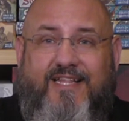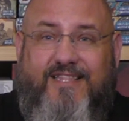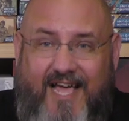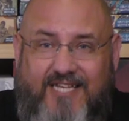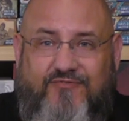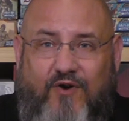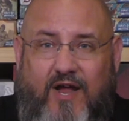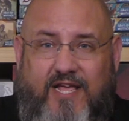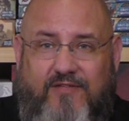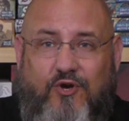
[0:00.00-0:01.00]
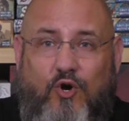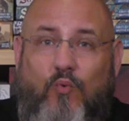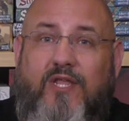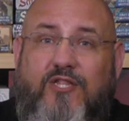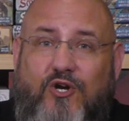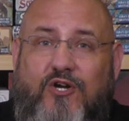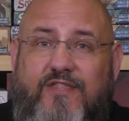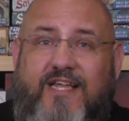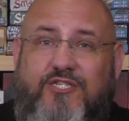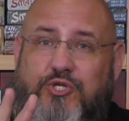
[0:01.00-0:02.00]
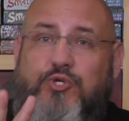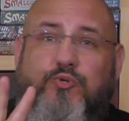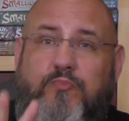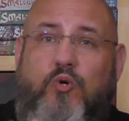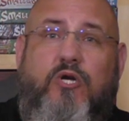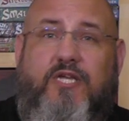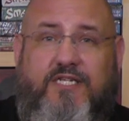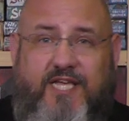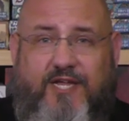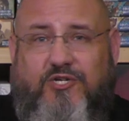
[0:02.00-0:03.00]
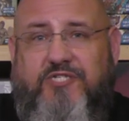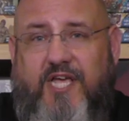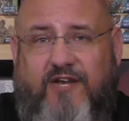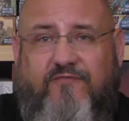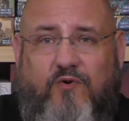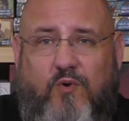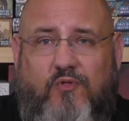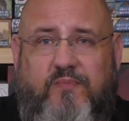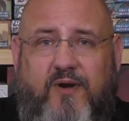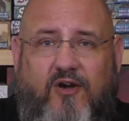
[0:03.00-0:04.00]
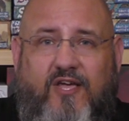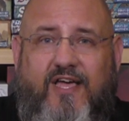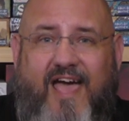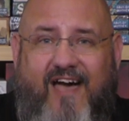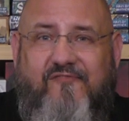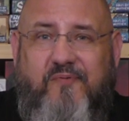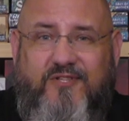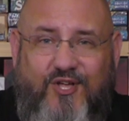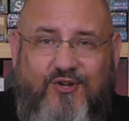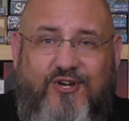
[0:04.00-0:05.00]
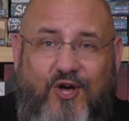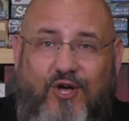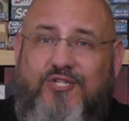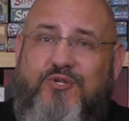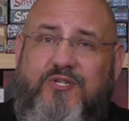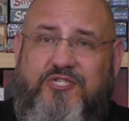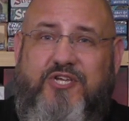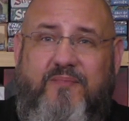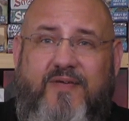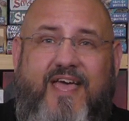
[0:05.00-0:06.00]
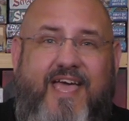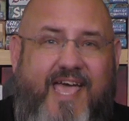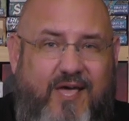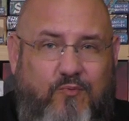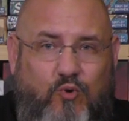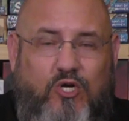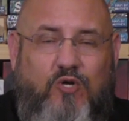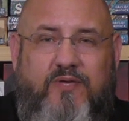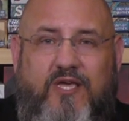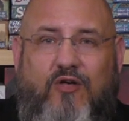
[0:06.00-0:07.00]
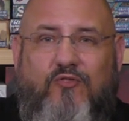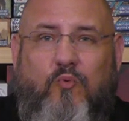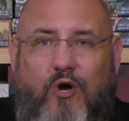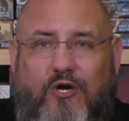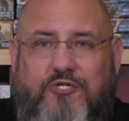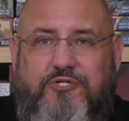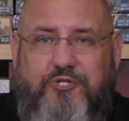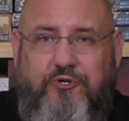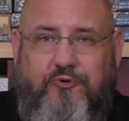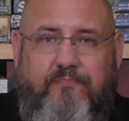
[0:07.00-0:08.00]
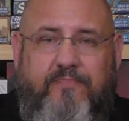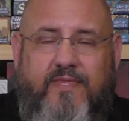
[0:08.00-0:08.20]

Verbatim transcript: Last Friday, though, we learned that two more containers headed for North America have been loaded onto a ship and will be on the water soon.